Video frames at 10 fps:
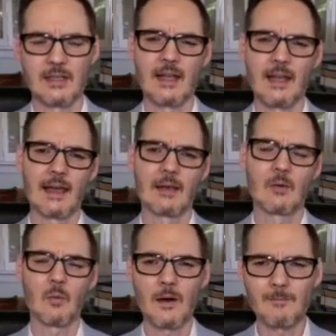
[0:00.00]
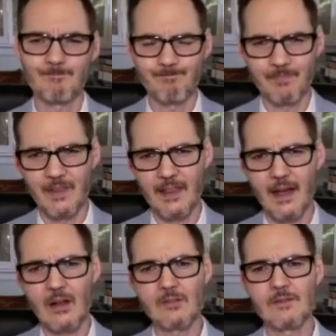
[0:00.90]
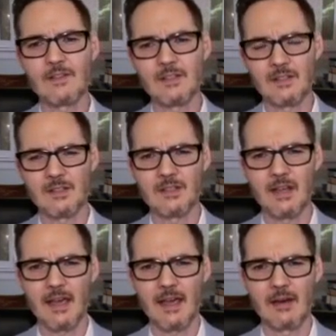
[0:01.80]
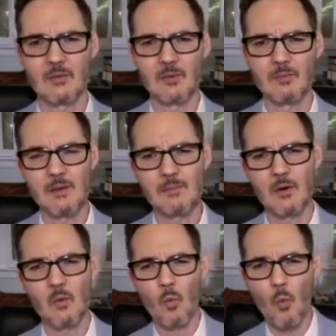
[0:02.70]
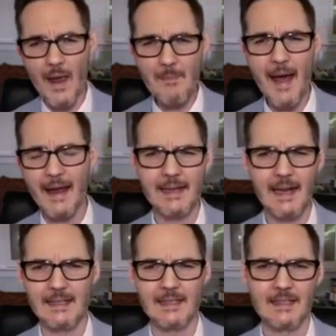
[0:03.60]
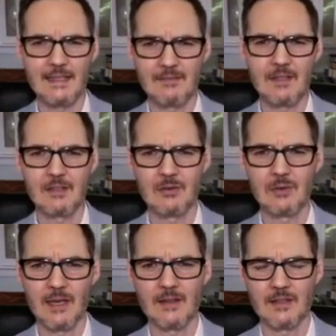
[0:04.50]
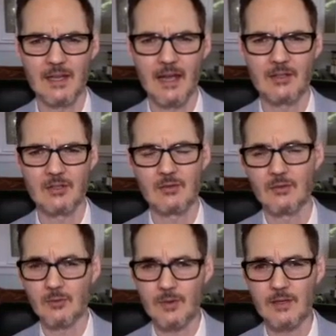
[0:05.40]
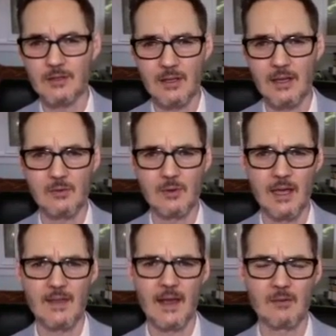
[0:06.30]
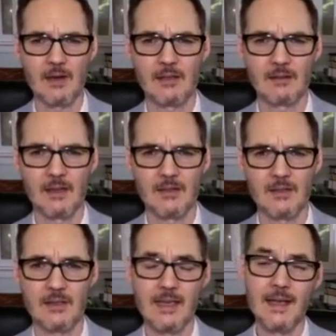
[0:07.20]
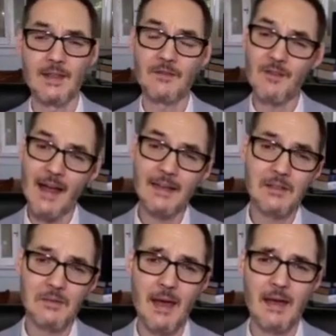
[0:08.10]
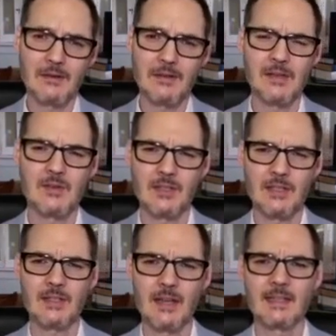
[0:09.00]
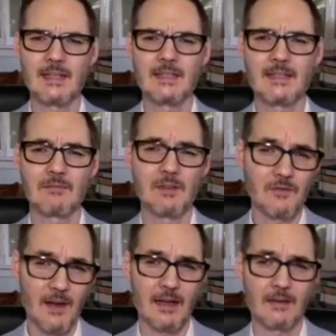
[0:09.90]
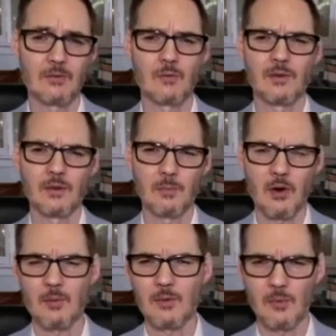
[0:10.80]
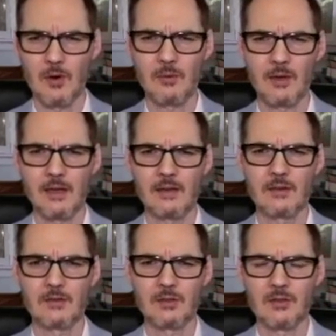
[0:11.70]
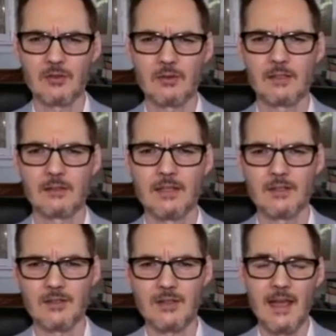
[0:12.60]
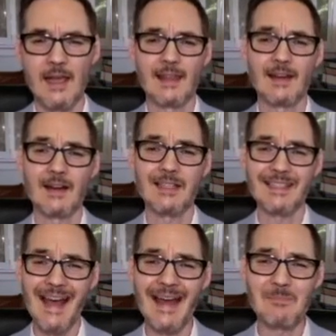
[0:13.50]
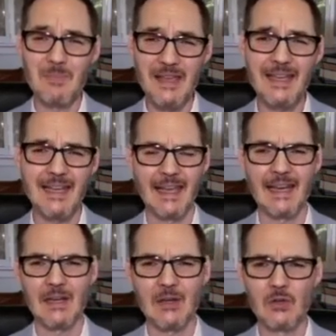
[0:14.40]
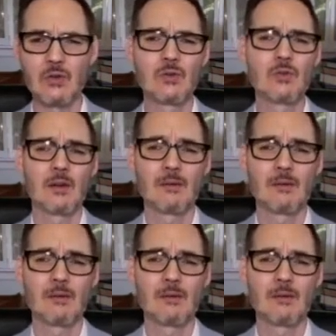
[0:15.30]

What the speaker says: today? Well, all of this is to say, remember, way back in 1972, we had the statute, and 3 years later, we had that regulation. The fact of the matter is, since 1975, when the department promulgated those initial regulations, there has not been any new